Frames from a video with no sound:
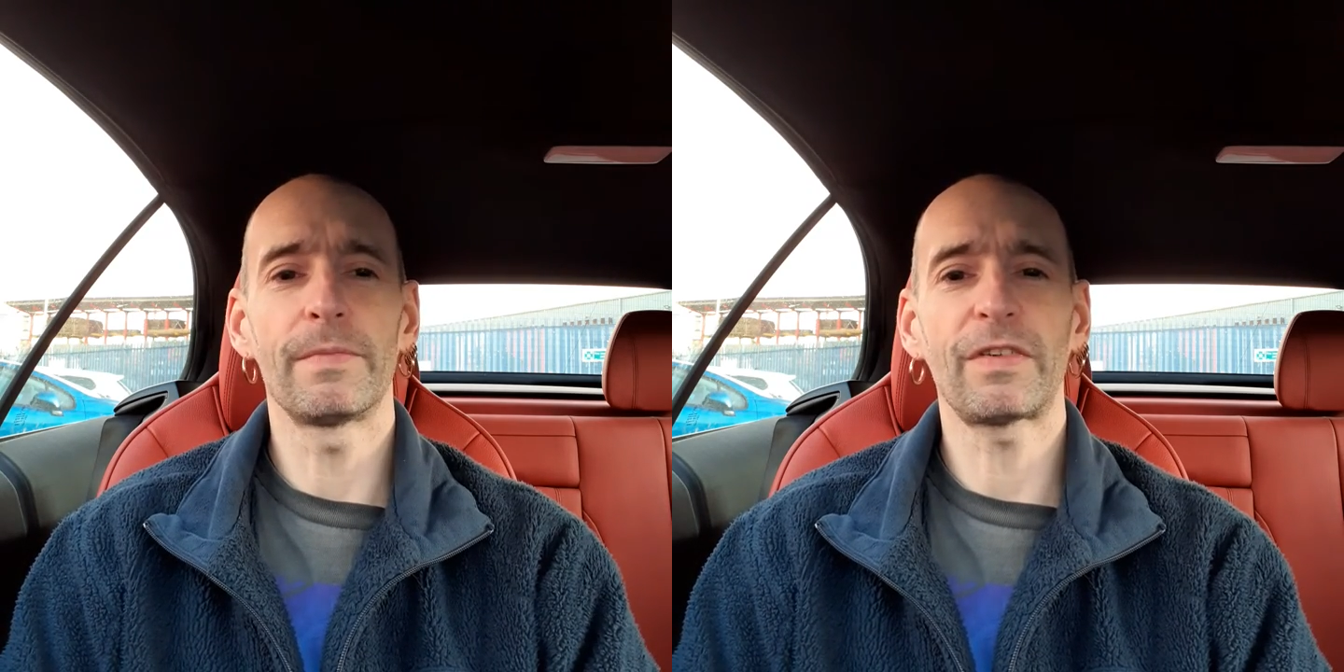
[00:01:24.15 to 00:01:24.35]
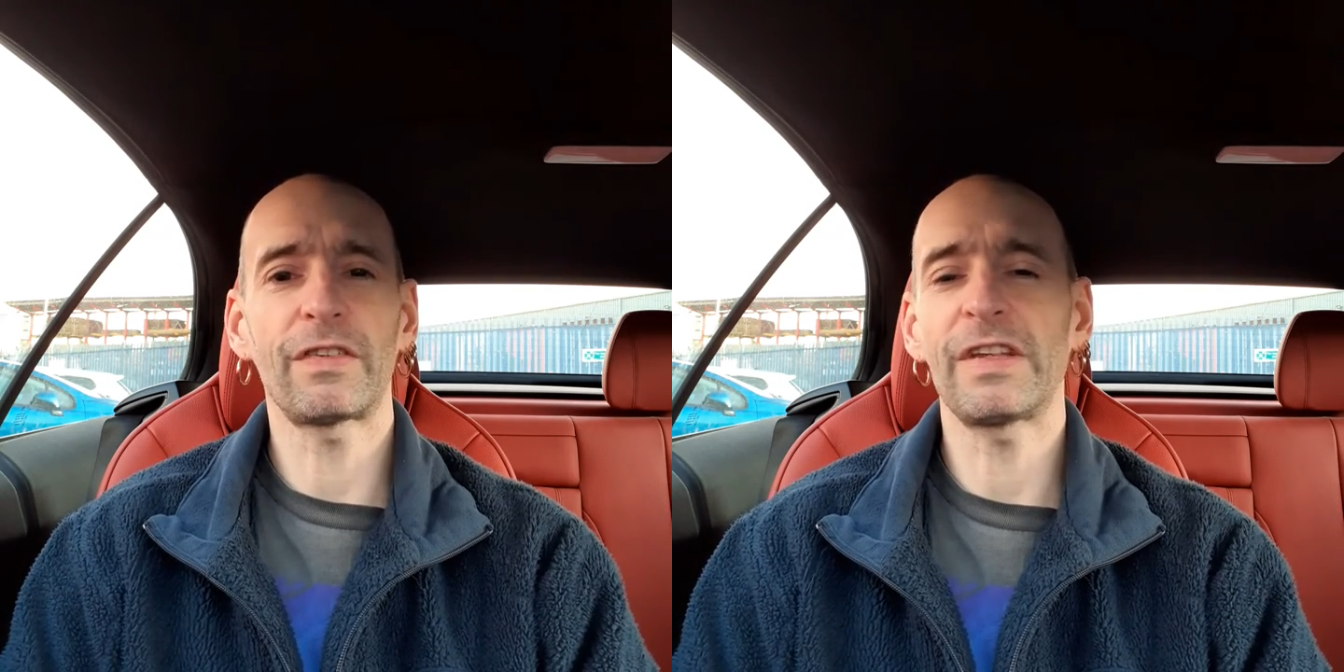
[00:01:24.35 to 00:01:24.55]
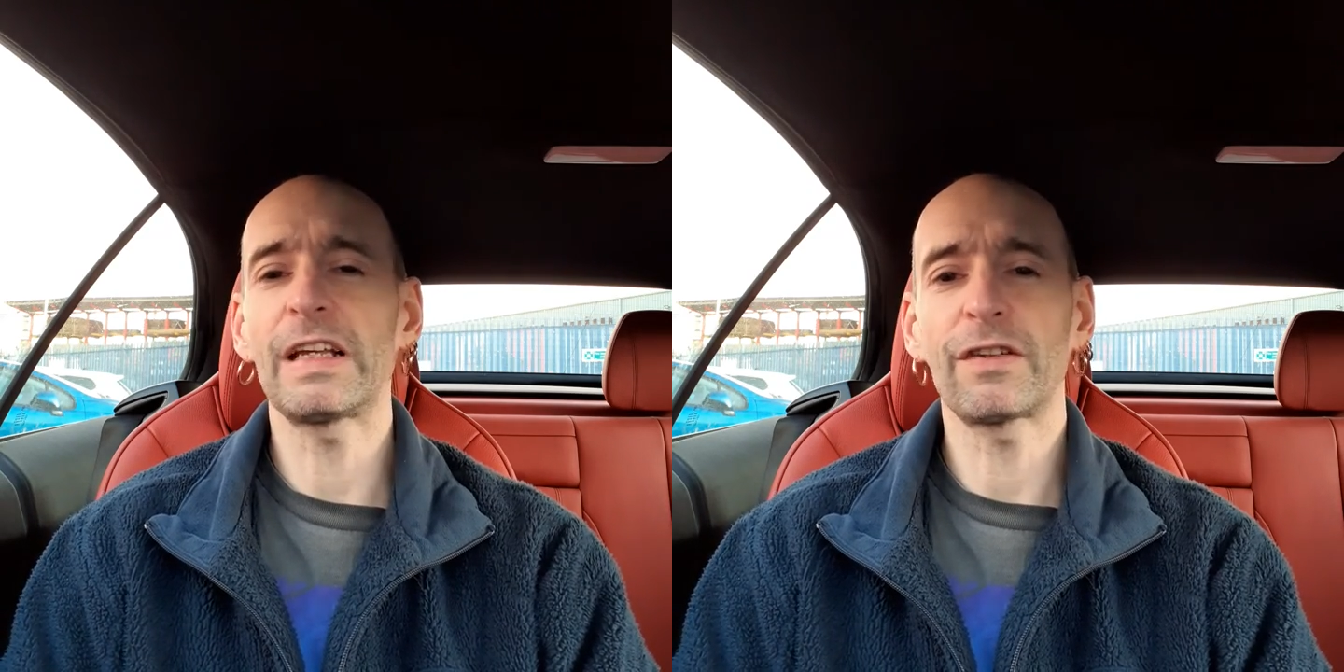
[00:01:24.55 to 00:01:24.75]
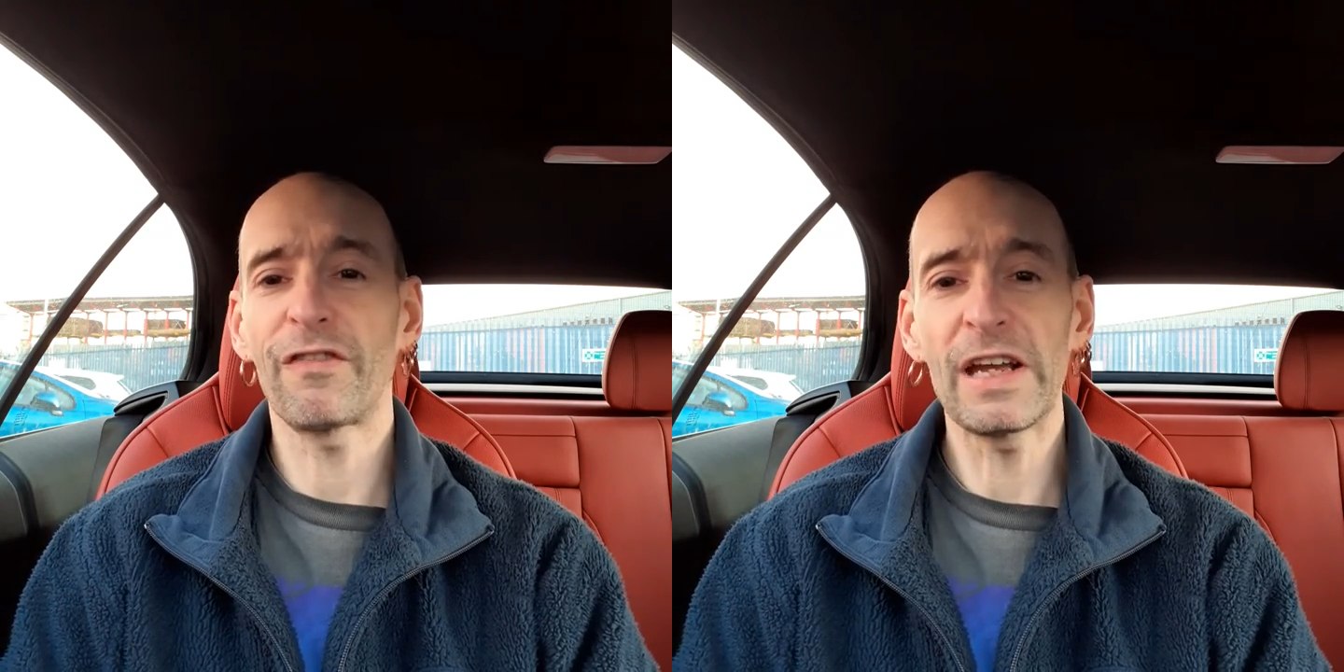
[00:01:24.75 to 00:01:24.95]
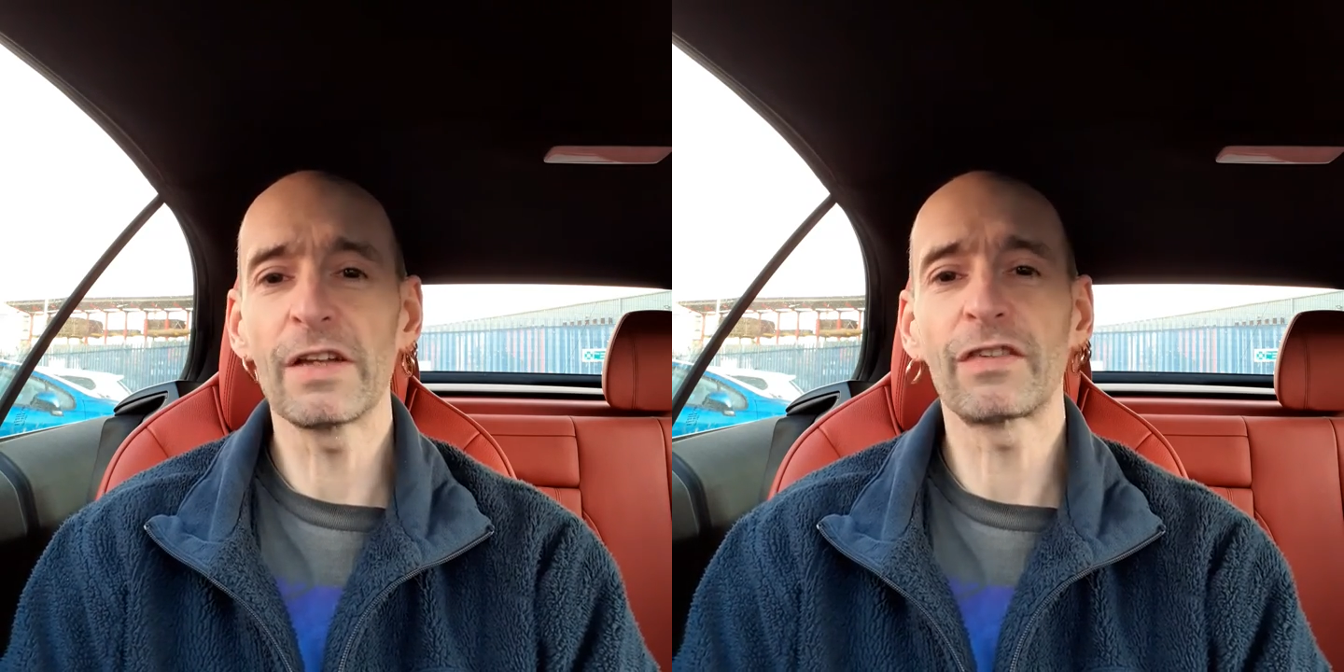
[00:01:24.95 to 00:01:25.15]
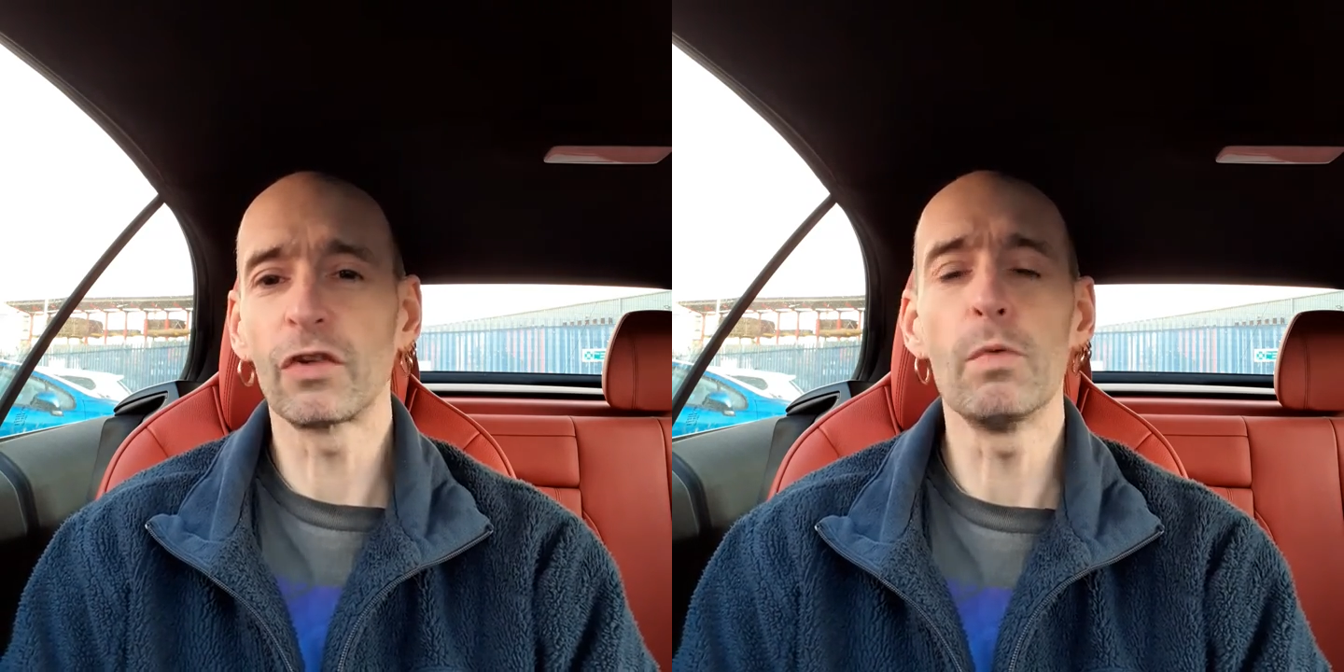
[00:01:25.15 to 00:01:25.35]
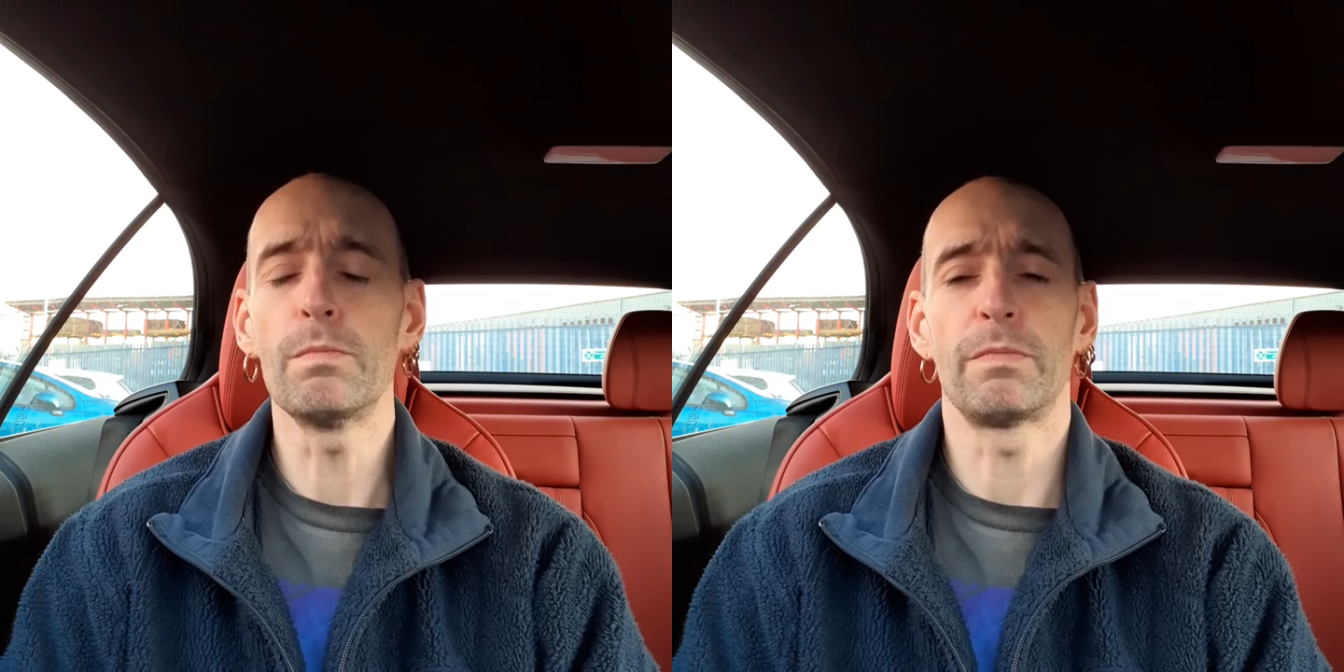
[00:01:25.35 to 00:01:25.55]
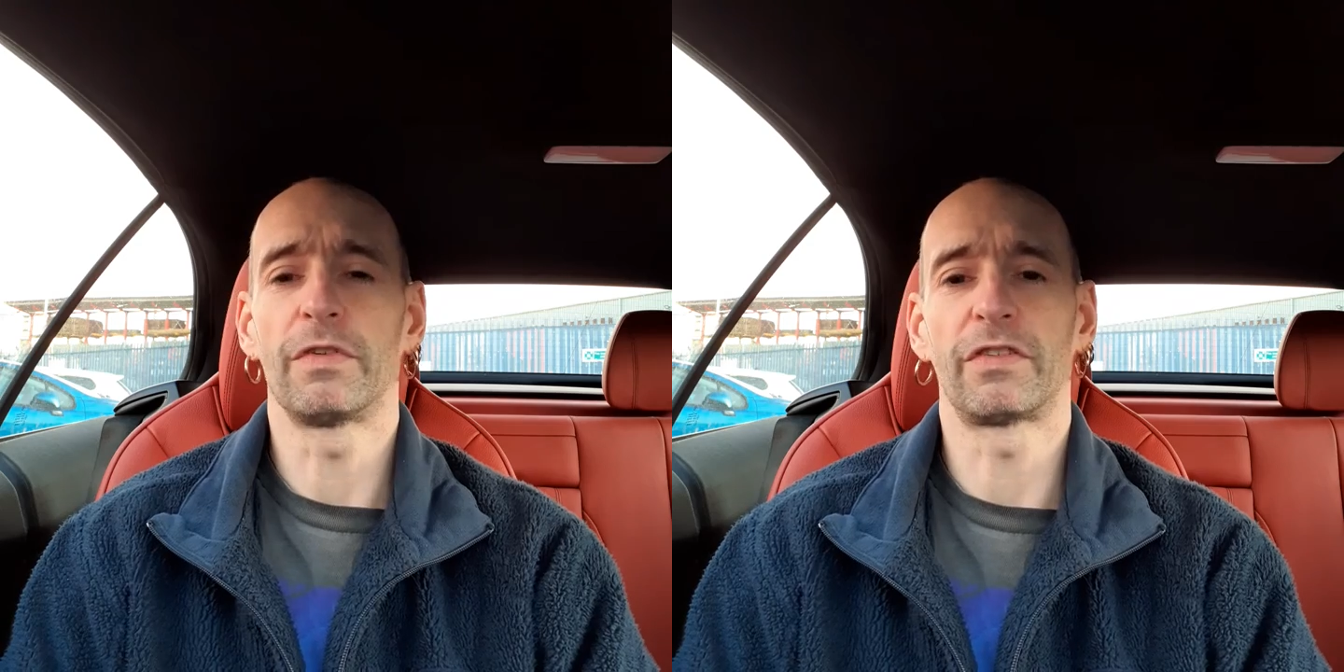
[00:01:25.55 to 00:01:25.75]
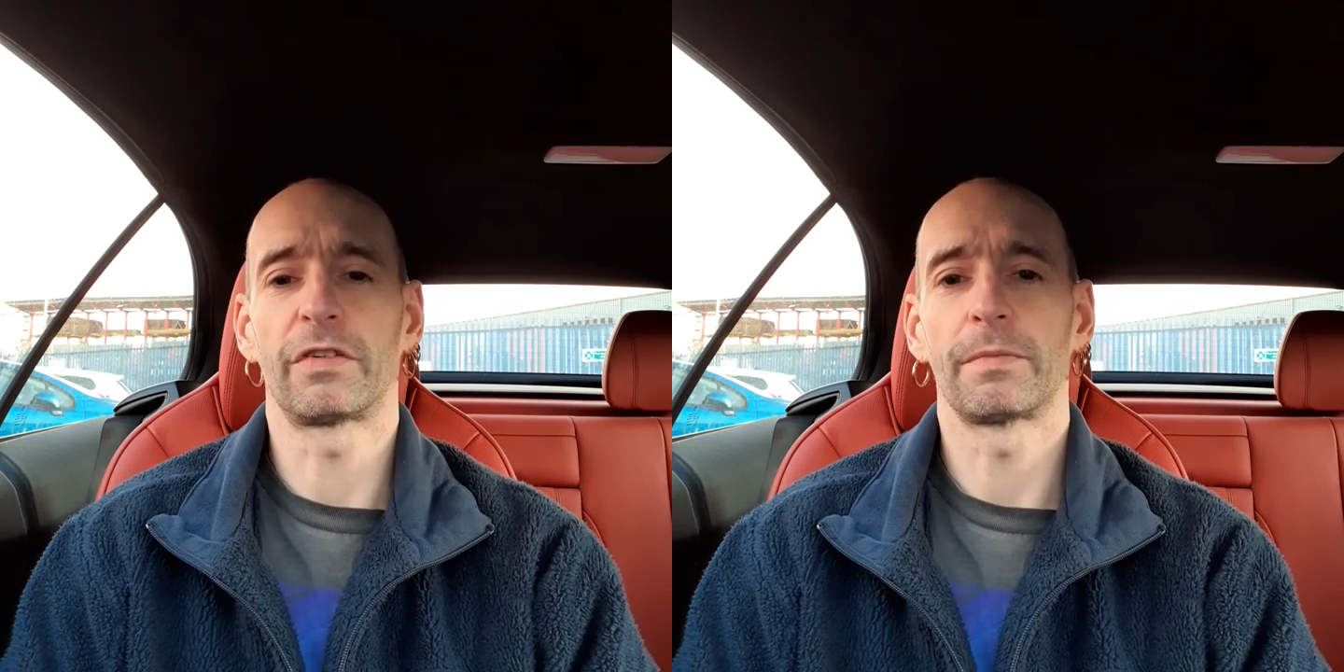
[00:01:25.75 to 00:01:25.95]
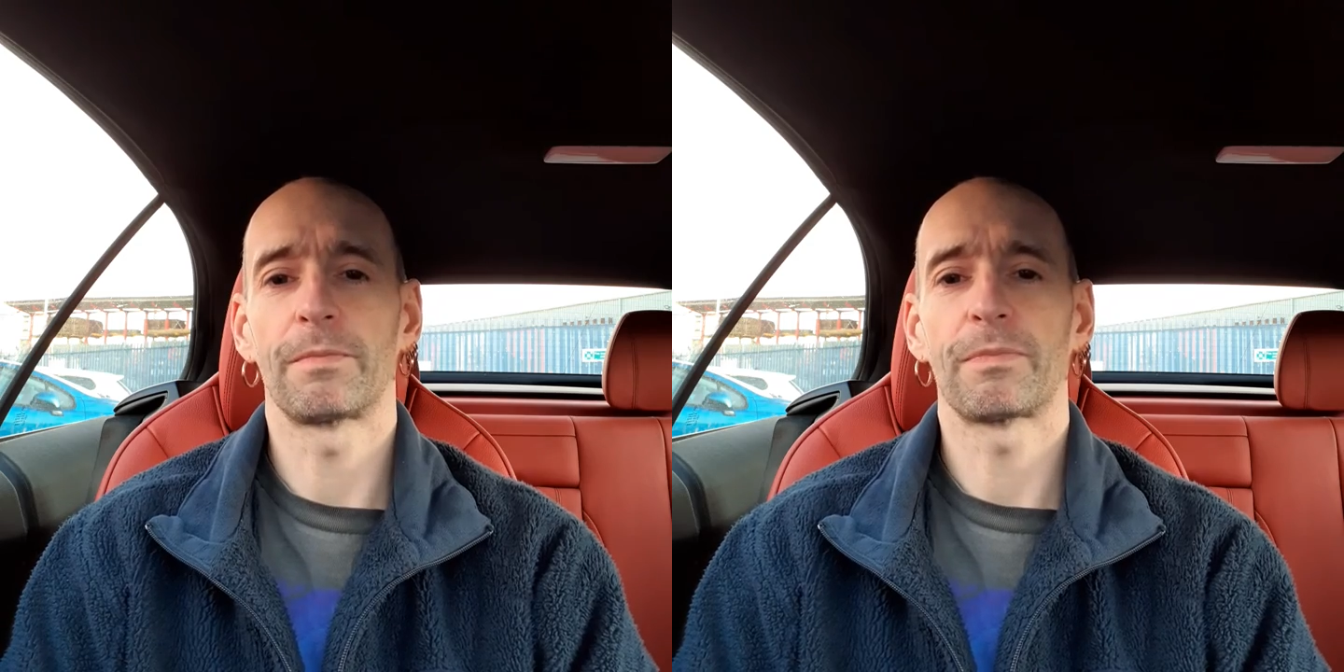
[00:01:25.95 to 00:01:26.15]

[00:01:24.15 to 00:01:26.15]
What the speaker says: six-figure sums,